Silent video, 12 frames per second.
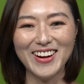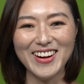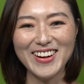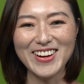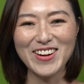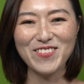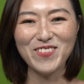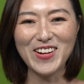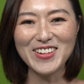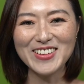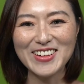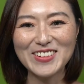Hi,
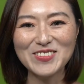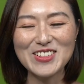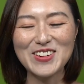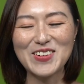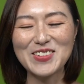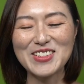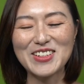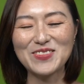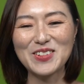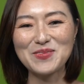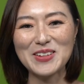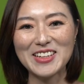welcome to OTel
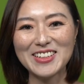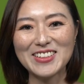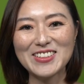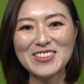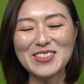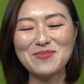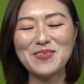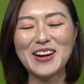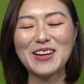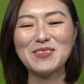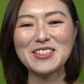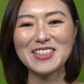for Beginners. My
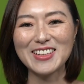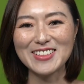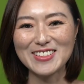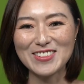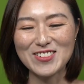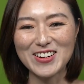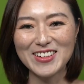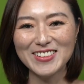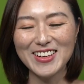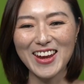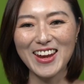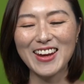name is Lisa
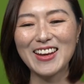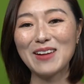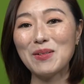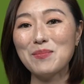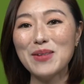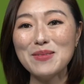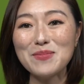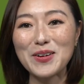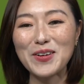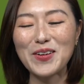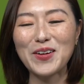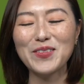Jung, and I'm a
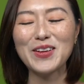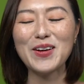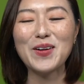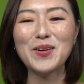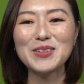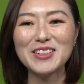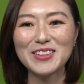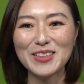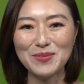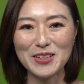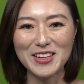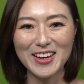member of the OTel
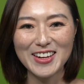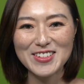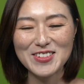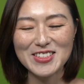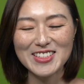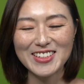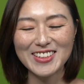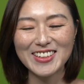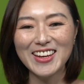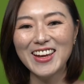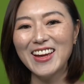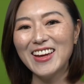Communication
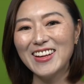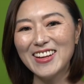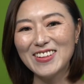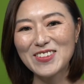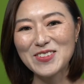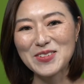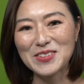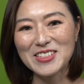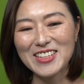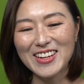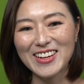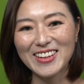SIG and End User
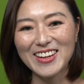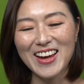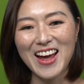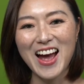SIG.